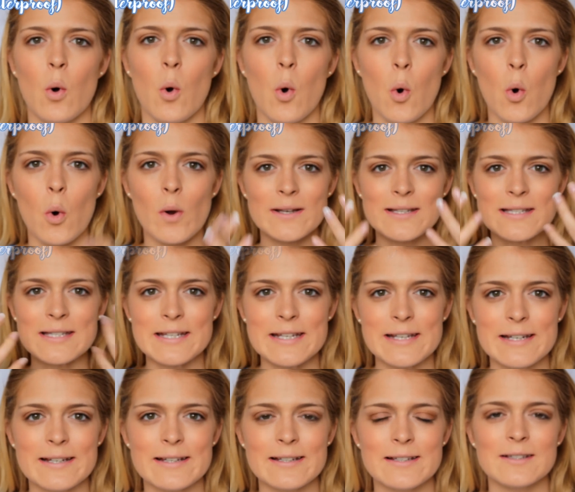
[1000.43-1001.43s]
or
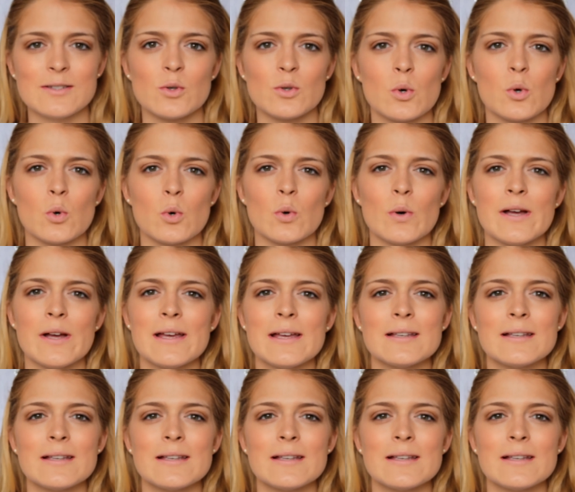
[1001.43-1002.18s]
tears or